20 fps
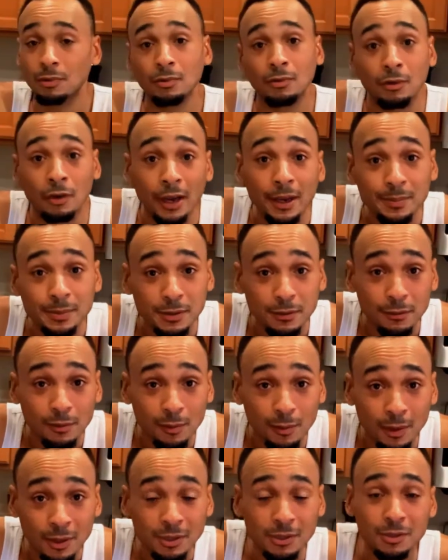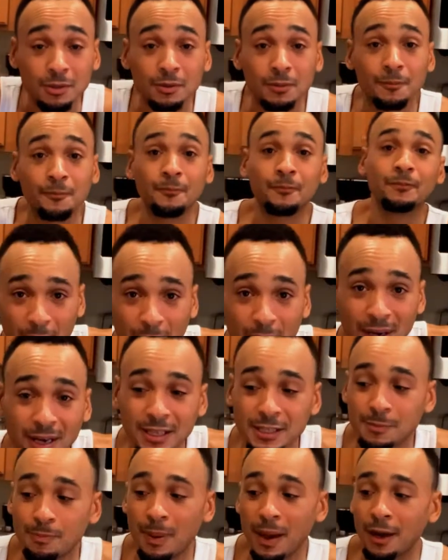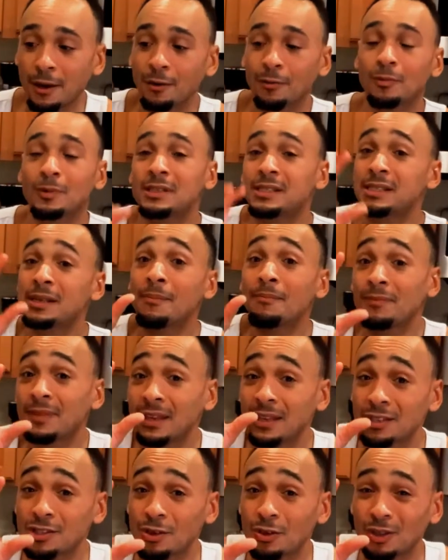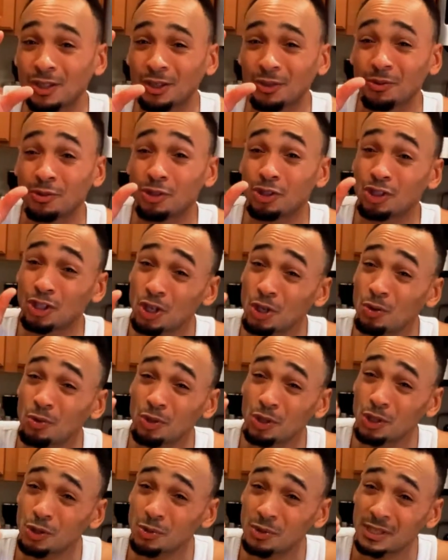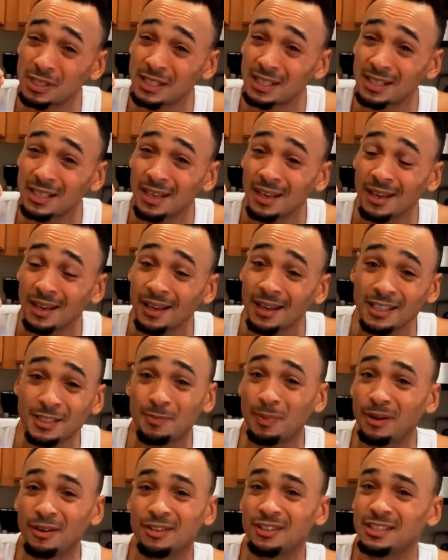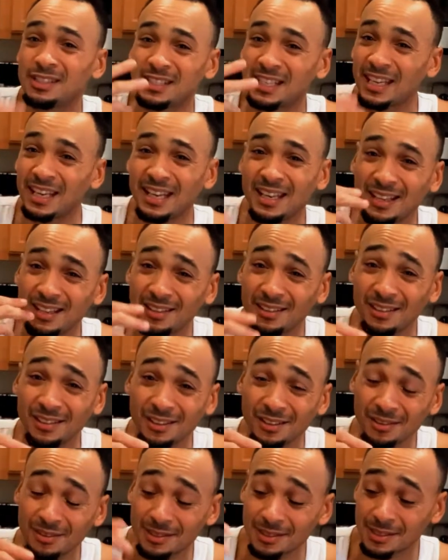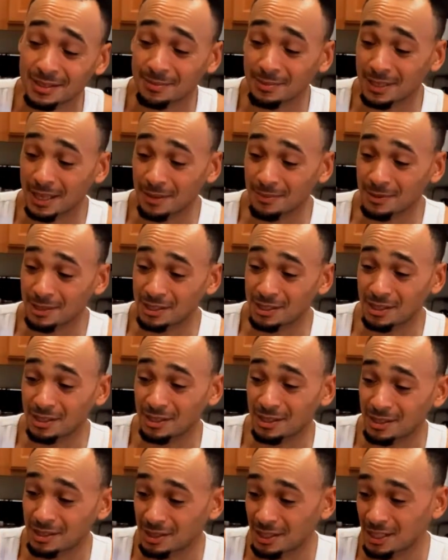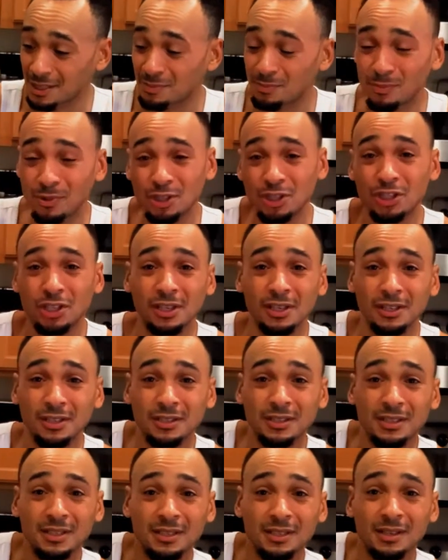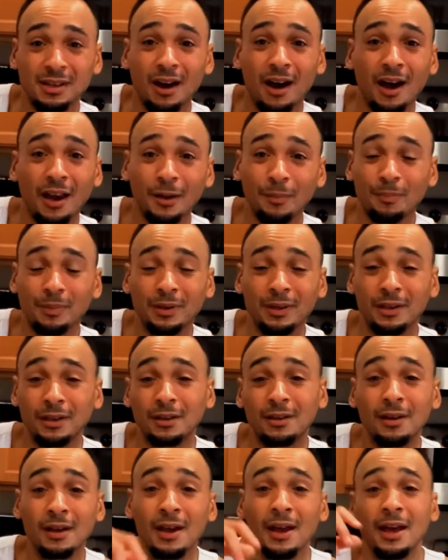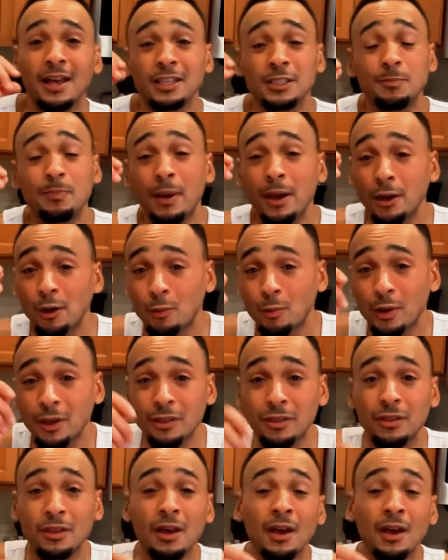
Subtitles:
grapes if you want to. But it's better when some things are a little too juicy. It's better just to eat it, because sometimes it just gets mushy and it just gets caught up in here. It's better with